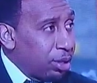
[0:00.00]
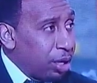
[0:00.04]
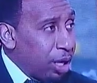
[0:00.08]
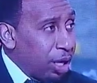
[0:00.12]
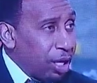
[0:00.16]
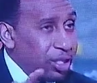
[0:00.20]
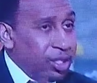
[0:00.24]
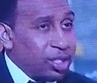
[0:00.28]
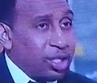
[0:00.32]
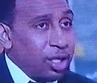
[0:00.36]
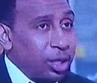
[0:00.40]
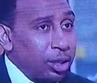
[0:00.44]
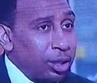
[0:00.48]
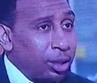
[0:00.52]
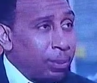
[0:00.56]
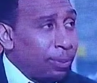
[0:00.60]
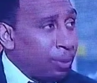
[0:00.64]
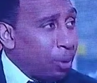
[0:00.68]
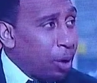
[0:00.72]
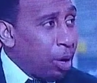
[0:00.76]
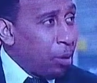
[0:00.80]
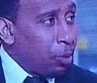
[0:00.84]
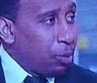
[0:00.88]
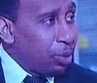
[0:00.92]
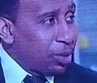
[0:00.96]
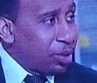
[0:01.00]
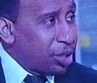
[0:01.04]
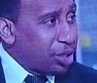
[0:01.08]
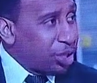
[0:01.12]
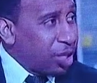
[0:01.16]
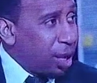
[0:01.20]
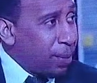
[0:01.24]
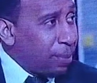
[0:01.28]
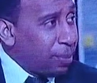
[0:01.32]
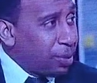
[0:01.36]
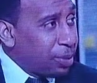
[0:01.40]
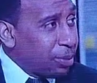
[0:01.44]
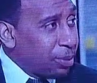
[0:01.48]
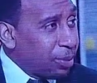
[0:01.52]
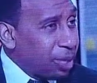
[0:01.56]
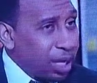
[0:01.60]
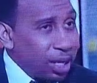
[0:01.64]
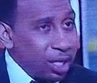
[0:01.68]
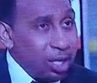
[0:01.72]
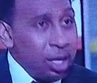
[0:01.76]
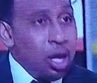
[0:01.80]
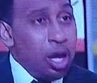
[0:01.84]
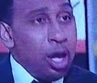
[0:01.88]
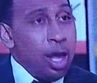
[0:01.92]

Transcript: Until LeBron wins a championship again.